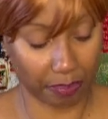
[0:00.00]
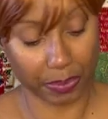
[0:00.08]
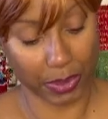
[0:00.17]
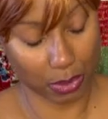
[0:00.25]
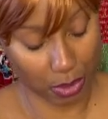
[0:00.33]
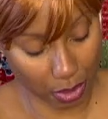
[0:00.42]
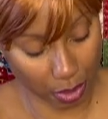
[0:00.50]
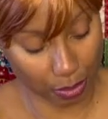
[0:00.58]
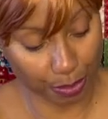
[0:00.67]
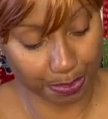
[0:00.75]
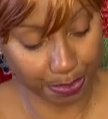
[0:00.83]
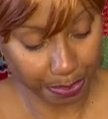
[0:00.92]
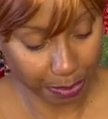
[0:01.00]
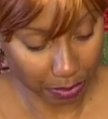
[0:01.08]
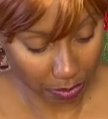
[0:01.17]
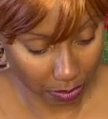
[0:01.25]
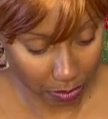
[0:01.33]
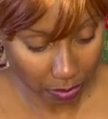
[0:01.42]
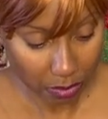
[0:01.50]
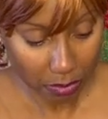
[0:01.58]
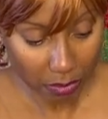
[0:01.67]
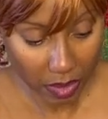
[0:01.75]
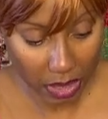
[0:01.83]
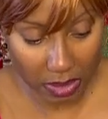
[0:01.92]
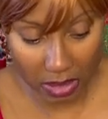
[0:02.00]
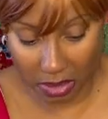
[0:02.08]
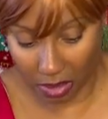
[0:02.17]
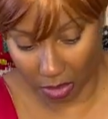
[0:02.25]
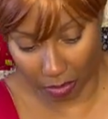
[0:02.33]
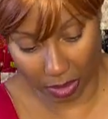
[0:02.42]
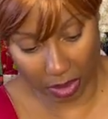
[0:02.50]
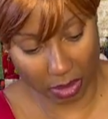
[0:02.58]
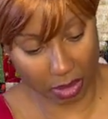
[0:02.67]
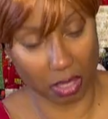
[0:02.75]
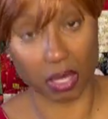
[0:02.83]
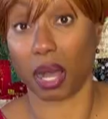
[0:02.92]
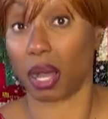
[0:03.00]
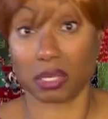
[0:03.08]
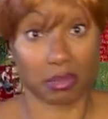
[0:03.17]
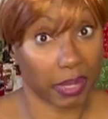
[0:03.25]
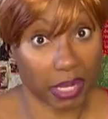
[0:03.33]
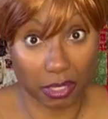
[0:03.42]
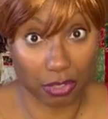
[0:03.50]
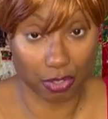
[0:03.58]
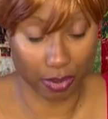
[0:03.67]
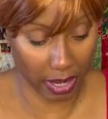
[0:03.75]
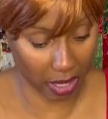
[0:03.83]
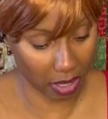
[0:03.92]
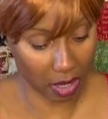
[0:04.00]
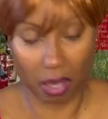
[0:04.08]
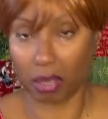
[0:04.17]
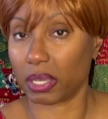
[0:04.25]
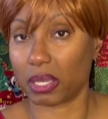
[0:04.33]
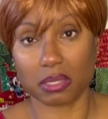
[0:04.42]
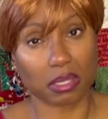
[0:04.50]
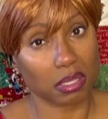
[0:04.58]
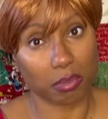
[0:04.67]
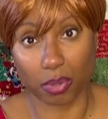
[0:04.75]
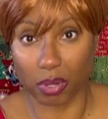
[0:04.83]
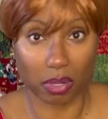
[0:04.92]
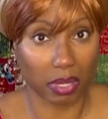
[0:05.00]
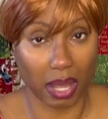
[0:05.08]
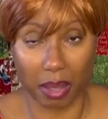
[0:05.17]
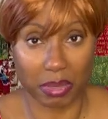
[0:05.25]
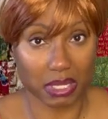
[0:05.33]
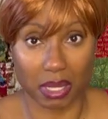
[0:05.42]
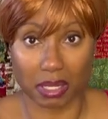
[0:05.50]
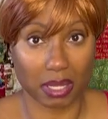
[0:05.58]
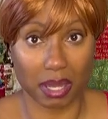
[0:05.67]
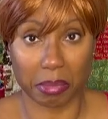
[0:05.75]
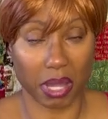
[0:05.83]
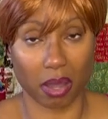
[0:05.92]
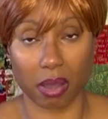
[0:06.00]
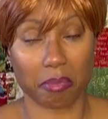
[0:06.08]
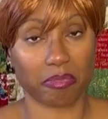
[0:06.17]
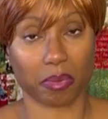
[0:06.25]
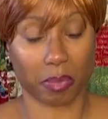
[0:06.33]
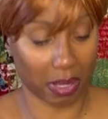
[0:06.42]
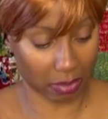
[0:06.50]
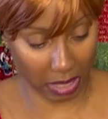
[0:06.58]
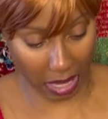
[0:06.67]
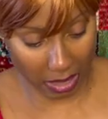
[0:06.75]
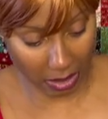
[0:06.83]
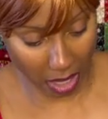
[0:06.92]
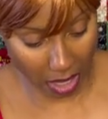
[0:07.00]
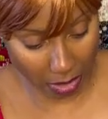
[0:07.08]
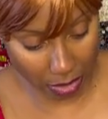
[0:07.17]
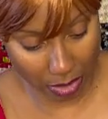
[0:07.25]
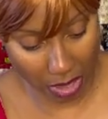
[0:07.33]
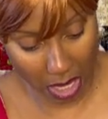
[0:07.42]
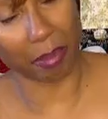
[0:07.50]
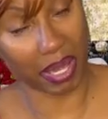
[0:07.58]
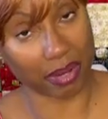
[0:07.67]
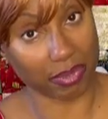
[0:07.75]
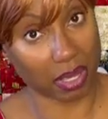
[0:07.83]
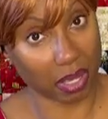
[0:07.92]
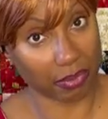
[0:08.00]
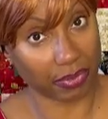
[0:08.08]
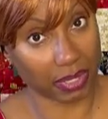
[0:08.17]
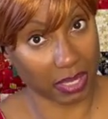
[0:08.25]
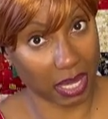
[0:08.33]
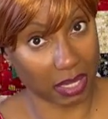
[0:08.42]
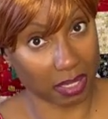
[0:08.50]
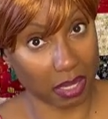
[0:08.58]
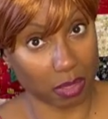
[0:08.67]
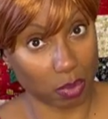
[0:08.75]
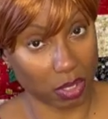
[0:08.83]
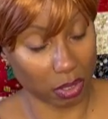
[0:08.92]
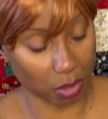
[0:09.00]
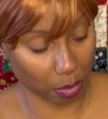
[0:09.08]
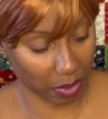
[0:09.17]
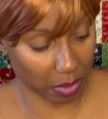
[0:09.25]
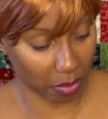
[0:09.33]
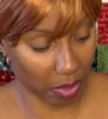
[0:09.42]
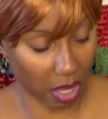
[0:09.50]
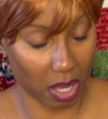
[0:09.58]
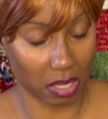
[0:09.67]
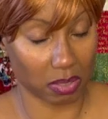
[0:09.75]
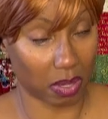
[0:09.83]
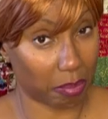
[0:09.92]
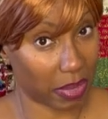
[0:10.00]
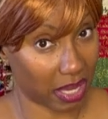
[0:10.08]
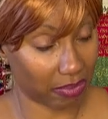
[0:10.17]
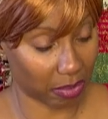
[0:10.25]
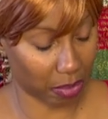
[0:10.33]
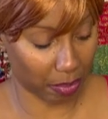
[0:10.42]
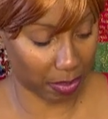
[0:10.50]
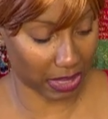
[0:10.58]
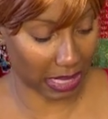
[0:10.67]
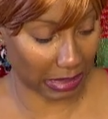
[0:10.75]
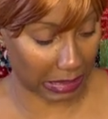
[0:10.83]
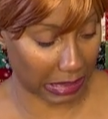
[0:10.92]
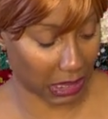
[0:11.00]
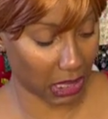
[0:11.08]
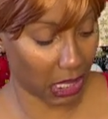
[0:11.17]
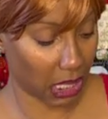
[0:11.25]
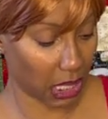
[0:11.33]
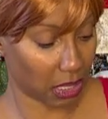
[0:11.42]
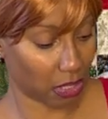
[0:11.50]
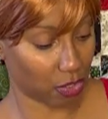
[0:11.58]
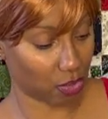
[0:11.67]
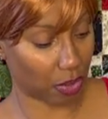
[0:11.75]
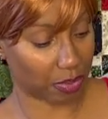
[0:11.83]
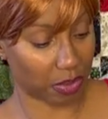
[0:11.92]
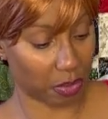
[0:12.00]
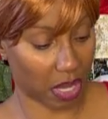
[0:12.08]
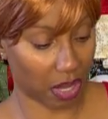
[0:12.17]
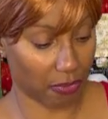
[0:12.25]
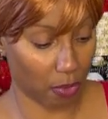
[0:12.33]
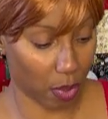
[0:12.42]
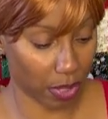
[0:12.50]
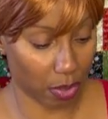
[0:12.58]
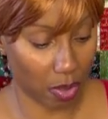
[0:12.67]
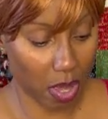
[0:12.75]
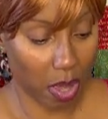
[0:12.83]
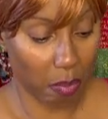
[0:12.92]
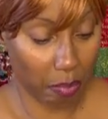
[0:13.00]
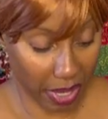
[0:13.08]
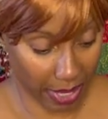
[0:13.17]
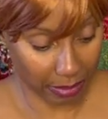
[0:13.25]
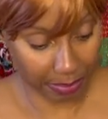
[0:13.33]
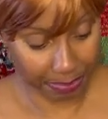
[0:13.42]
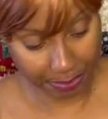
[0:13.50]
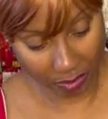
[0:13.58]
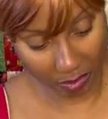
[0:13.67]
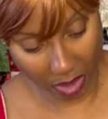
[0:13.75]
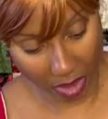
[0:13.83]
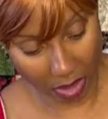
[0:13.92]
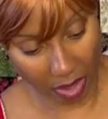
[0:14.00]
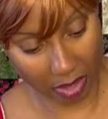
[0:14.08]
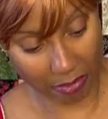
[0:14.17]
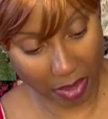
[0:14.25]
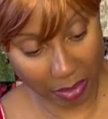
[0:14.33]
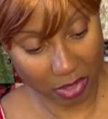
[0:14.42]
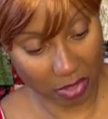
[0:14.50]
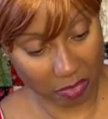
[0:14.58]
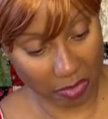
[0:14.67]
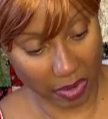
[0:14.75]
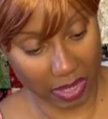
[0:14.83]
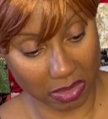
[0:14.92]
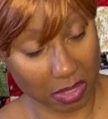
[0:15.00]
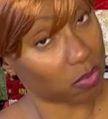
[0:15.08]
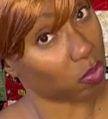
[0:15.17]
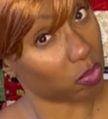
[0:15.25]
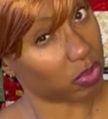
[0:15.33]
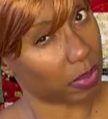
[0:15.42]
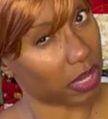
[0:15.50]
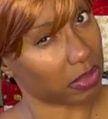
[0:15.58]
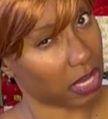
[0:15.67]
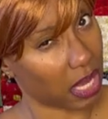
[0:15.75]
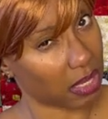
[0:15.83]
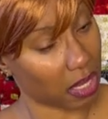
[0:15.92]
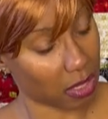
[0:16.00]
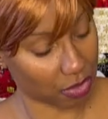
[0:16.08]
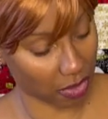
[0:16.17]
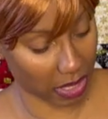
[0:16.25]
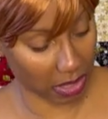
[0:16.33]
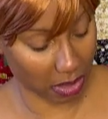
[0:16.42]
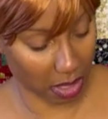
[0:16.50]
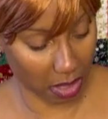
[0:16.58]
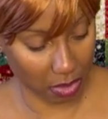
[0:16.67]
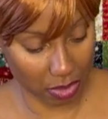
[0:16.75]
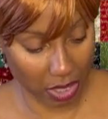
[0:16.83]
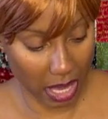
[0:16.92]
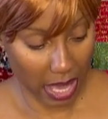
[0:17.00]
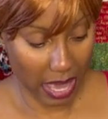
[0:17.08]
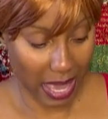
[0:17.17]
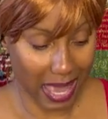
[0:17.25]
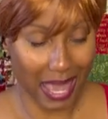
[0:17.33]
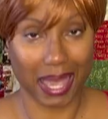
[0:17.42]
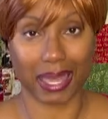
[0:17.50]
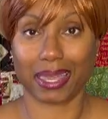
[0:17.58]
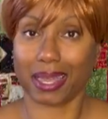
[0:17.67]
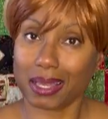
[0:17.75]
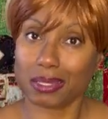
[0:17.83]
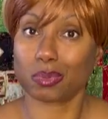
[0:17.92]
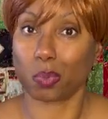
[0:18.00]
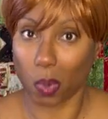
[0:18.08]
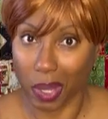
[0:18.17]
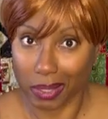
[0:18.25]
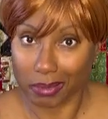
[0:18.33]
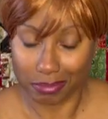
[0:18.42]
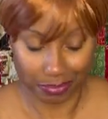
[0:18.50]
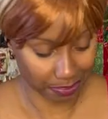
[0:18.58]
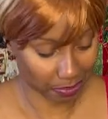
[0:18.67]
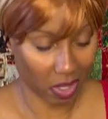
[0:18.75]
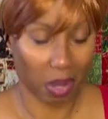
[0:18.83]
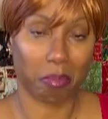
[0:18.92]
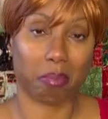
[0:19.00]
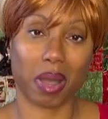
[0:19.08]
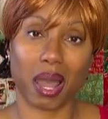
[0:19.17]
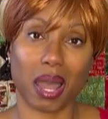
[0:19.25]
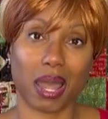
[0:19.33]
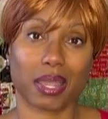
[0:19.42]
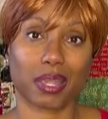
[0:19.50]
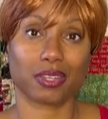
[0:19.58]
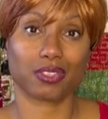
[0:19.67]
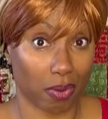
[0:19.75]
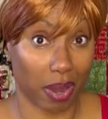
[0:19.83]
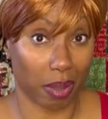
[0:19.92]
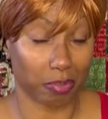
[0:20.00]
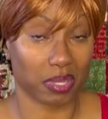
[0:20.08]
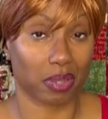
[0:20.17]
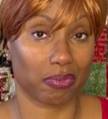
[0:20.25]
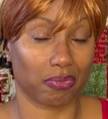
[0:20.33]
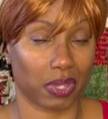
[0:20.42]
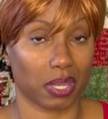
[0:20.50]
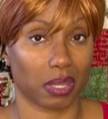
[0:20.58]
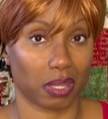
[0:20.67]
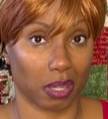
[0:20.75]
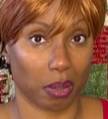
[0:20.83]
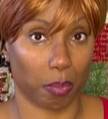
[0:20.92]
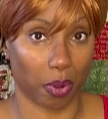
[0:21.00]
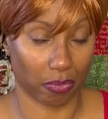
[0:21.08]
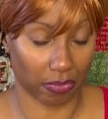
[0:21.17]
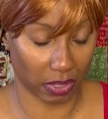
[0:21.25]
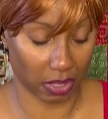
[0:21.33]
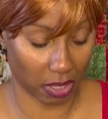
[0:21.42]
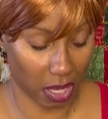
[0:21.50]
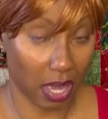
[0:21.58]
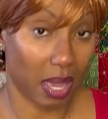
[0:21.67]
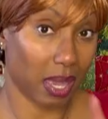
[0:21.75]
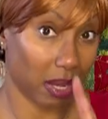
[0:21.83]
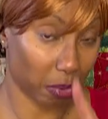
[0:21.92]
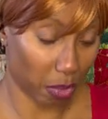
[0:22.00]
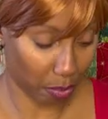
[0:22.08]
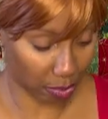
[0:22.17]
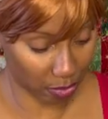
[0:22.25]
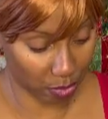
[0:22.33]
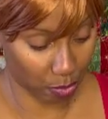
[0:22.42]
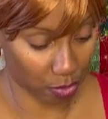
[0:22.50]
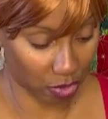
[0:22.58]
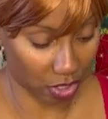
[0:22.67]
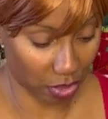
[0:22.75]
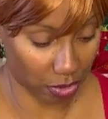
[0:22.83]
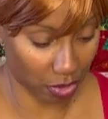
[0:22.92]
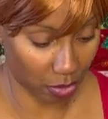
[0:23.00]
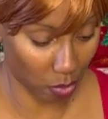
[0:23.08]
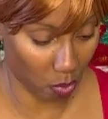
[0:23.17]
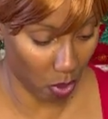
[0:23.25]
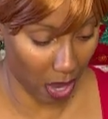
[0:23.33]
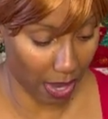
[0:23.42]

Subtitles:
So this acrylic cosmetic tray, easily bought on Amazon.com for about $9. I may have to hunt for the $9 one a little bit, so I may have to put that link in the description block for you. But if memory serves me right, this one was about $9 or $8. And guess what? My straps fit in here perfectly. And I'm going to tell you why.